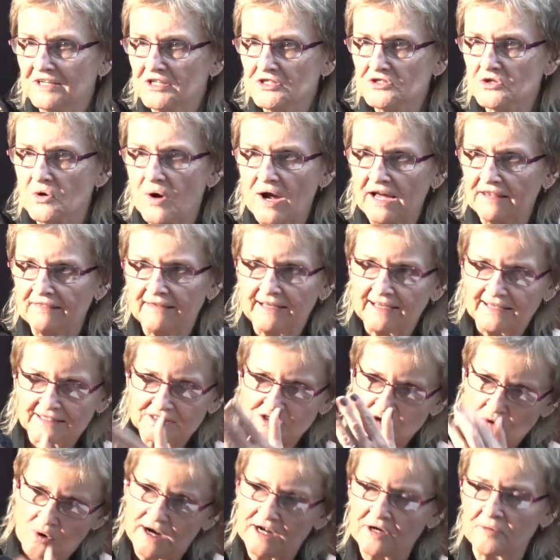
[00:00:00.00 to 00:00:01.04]
So I think
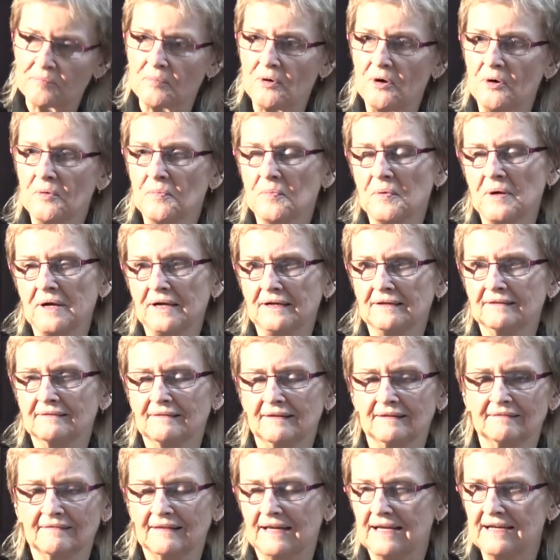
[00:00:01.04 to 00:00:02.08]
it's quite appropriate
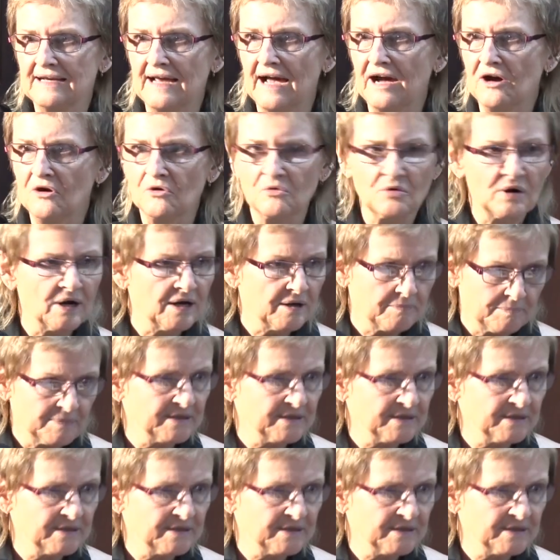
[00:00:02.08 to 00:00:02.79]
that they now